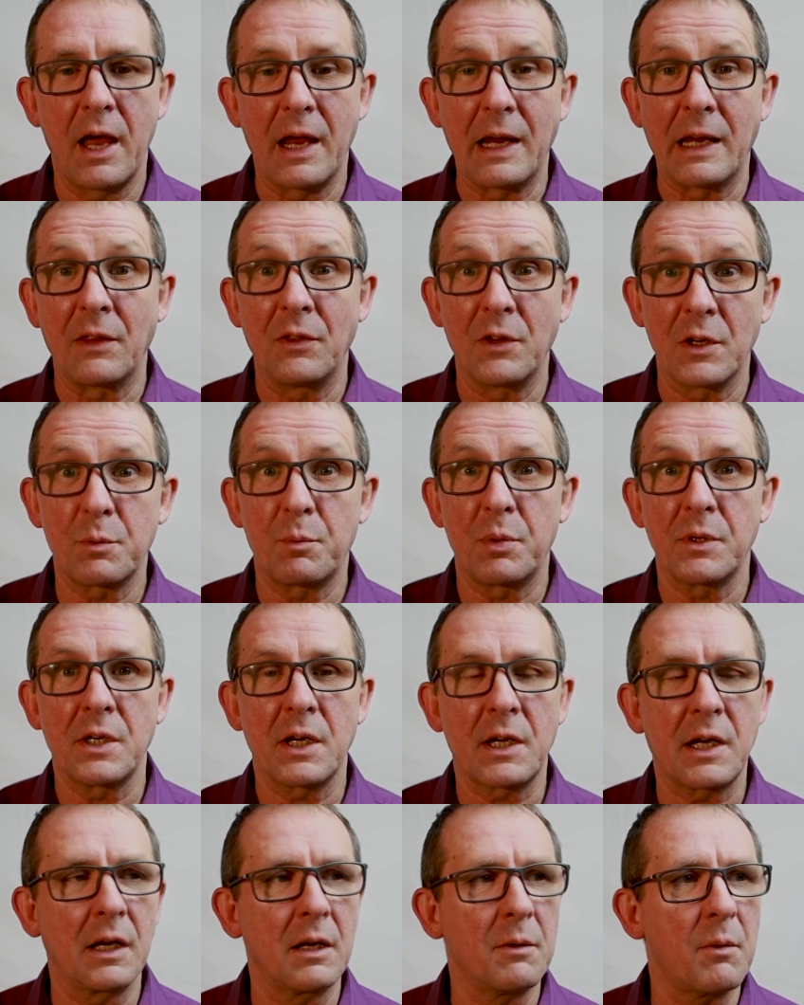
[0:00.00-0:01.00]
in this
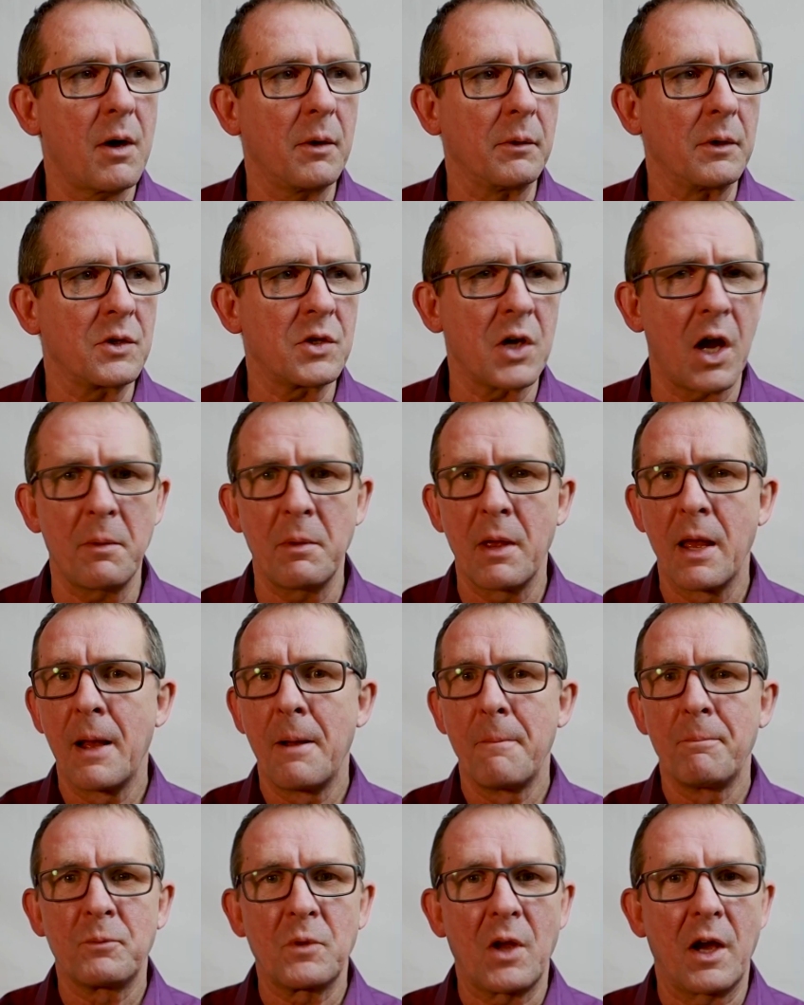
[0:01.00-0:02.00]
particular moment in time.
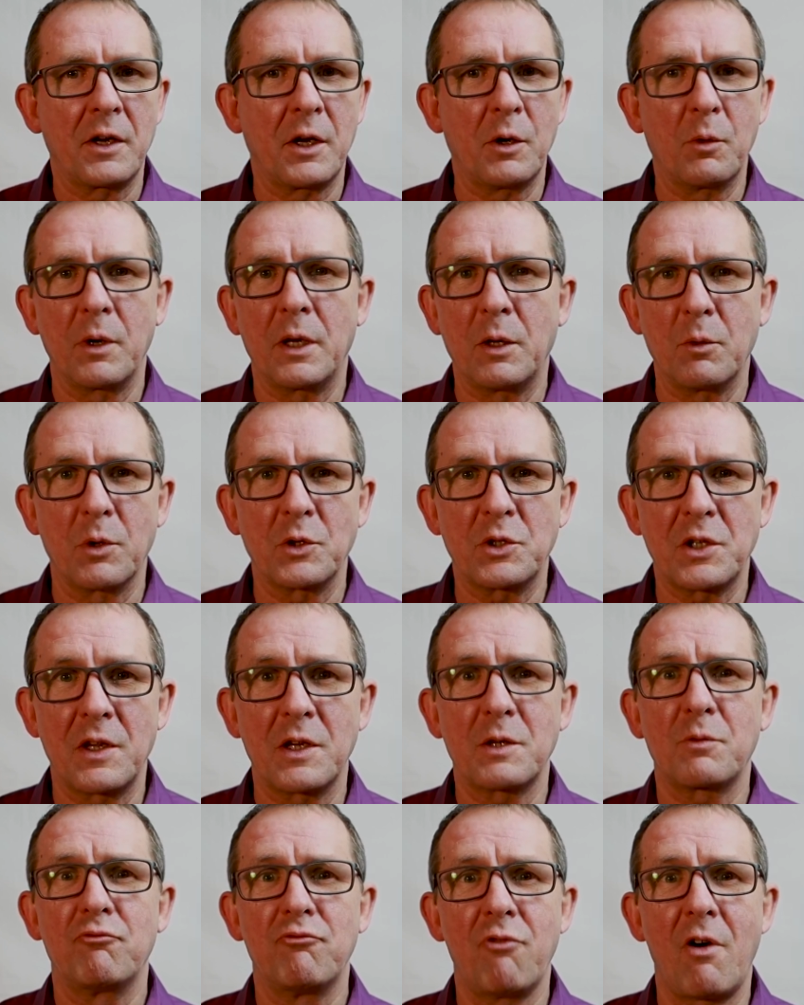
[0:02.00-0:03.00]
I don't know when you're watching
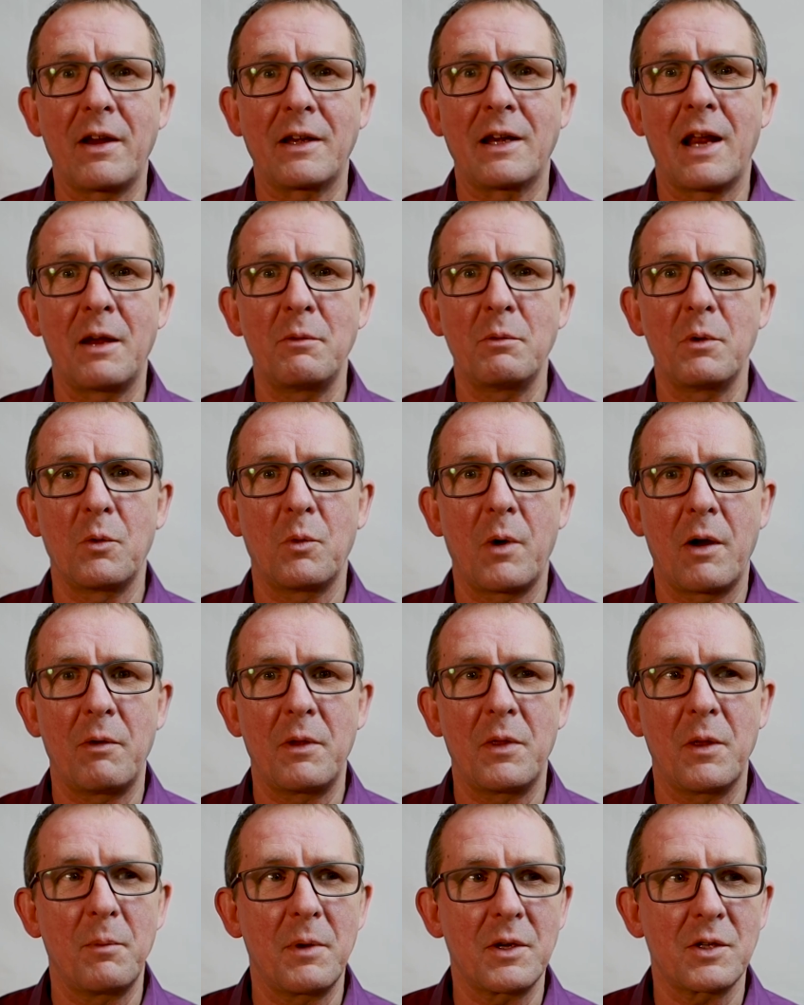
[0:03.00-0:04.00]
this. Right now, we're
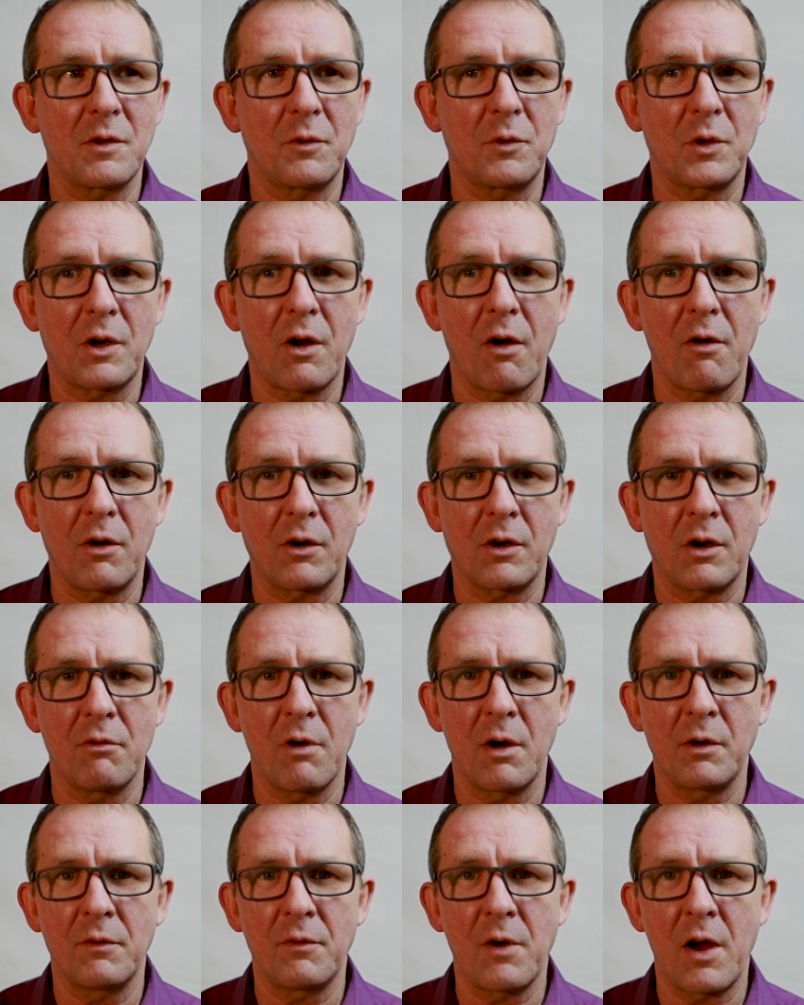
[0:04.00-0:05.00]
in the midst of the
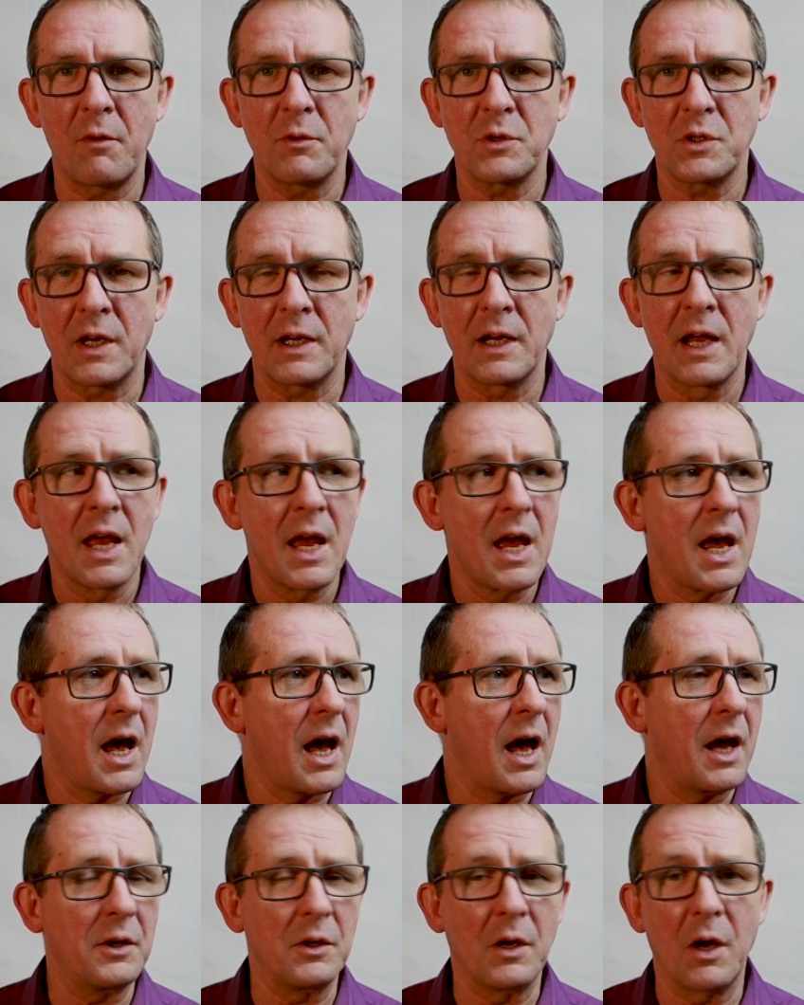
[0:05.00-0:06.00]
coronavirus thing,
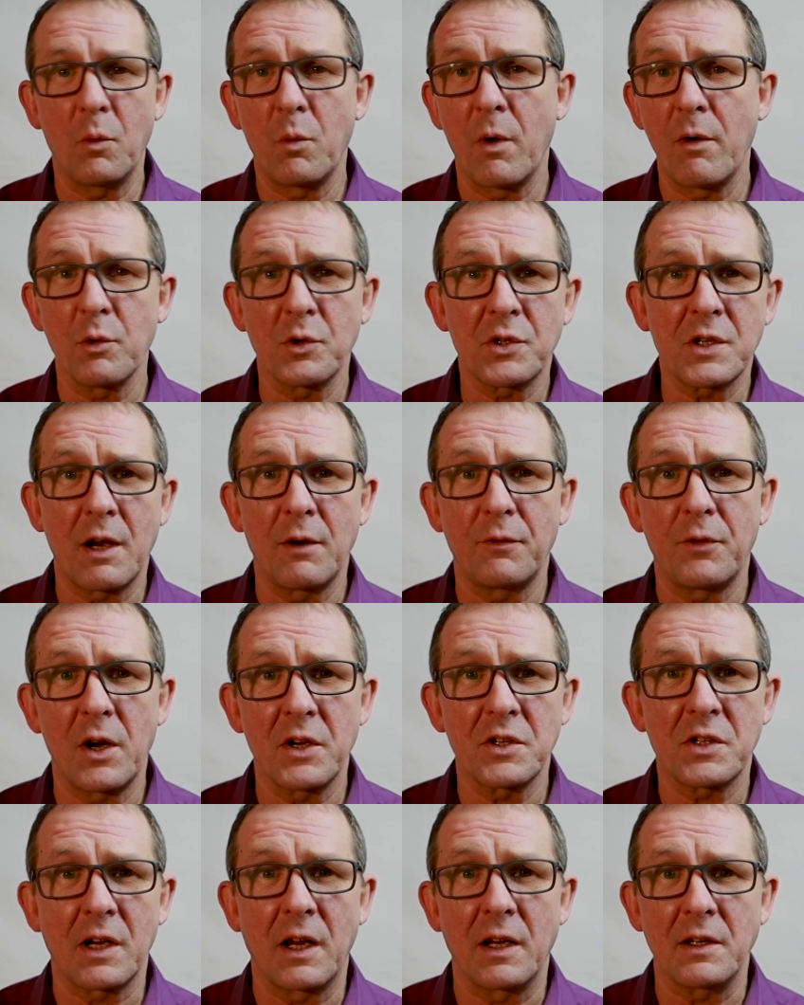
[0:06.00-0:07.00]
and we're all
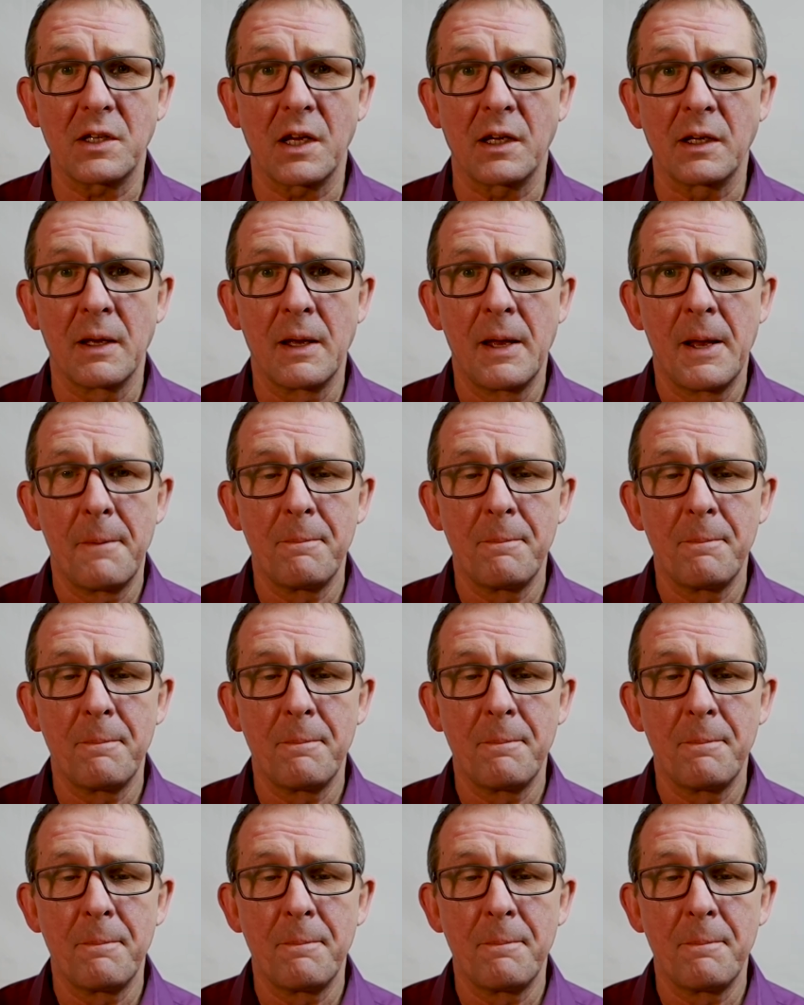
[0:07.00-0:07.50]
self-isolating.